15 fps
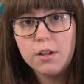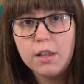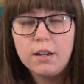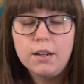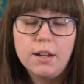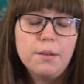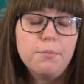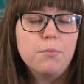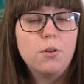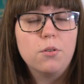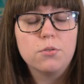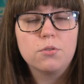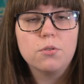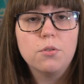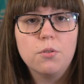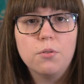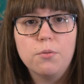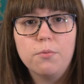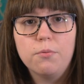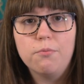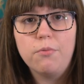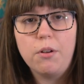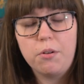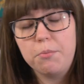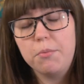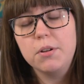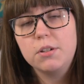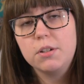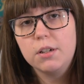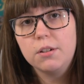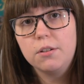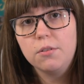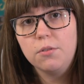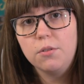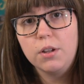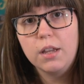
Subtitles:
and I'm also very much into